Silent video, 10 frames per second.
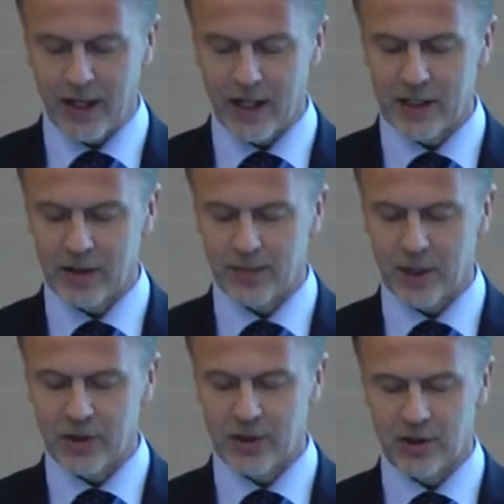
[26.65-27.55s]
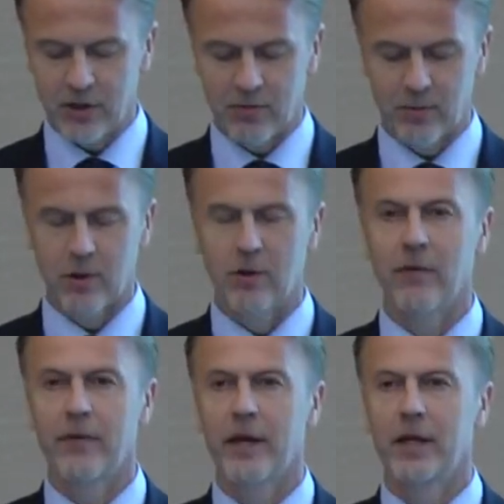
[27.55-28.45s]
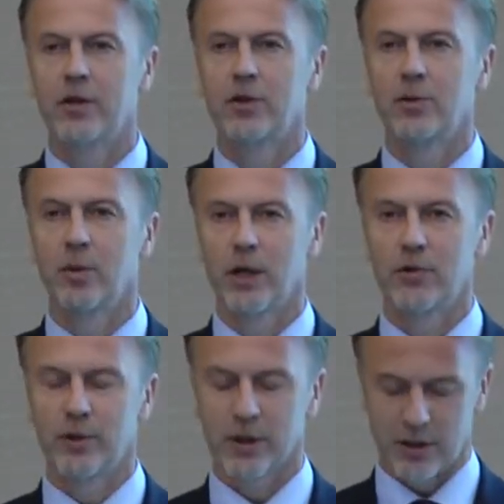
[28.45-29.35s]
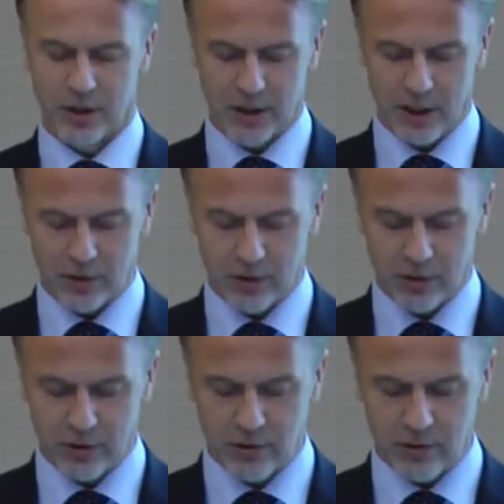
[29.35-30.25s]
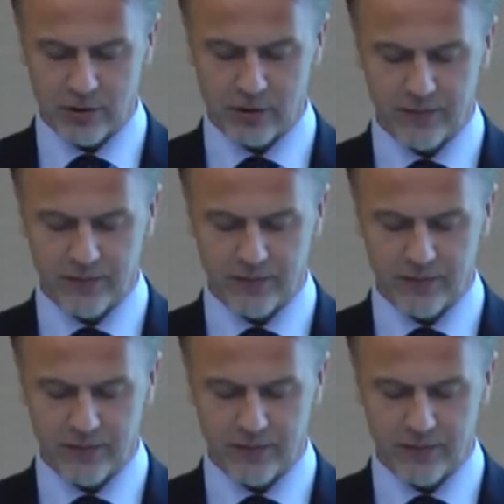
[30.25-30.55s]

has a budget of more than 200,000 euros.